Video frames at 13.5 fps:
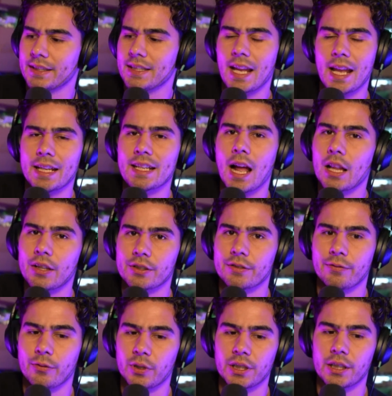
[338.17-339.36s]
$10
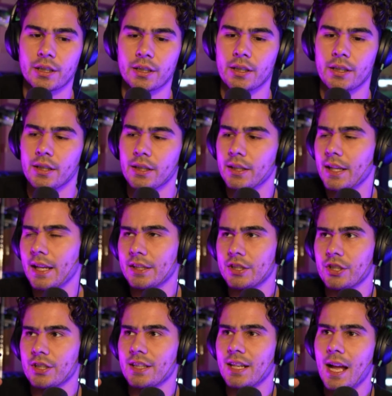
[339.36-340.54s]
for it. It's
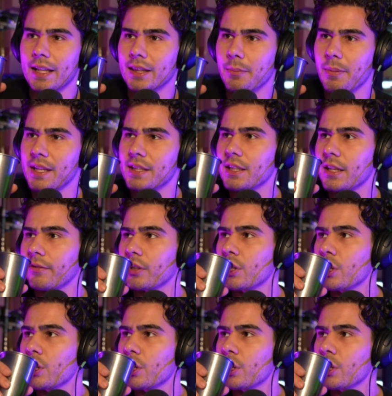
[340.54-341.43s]
just not the best ever.